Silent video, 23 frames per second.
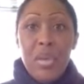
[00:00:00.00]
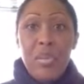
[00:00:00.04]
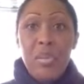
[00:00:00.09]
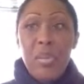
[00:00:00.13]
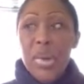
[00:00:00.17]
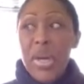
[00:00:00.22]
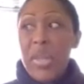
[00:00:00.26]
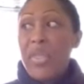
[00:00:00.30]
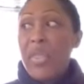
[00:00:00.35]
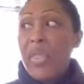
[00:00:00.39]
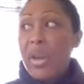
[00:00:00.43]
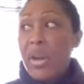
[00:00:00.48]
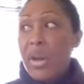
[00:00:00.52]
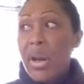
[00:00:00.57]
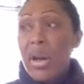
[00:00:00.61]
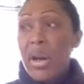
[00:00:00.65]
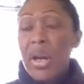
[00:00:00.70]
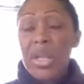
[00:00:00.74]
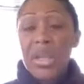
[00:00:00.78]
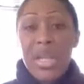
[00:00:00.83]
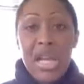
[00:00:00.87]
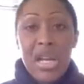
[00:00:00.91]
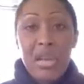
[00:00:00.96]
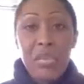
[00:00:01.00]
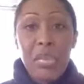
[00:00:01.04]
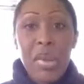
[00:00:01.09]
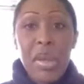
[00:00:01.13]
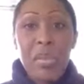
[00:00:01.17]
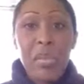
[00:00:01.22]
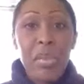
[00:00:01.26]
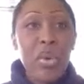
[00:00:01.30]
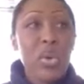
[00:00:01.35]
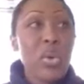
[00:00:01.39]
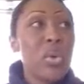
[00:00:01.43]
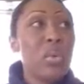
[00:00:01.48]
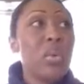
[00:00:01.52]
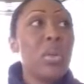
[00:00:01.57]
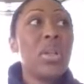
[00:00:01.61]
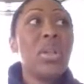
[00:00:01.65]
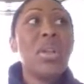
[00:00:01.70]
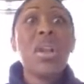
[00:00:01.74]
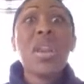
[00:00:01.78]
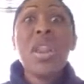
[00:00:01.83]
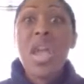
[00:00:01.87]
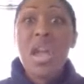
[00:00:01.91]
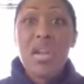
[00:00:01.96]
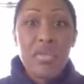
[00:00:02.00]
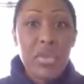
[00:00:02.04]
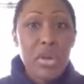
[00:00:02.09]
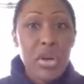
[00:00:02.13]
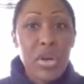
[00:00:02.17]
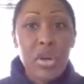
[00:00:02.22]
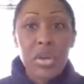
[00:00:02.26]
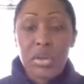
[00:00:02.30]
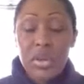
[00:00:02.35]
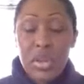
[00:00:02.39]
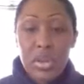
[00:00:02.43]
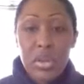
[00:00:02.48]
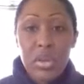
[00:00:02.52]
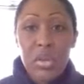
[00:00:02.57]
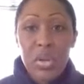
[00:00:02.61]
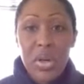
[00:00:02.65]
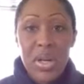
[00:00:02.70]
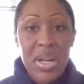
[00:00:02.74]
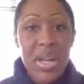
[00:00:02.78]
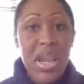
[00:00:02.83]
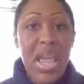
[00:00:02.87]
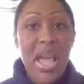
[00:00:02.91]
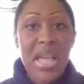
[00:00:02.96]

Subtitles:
but there are a lot of people who will never go to the Lord and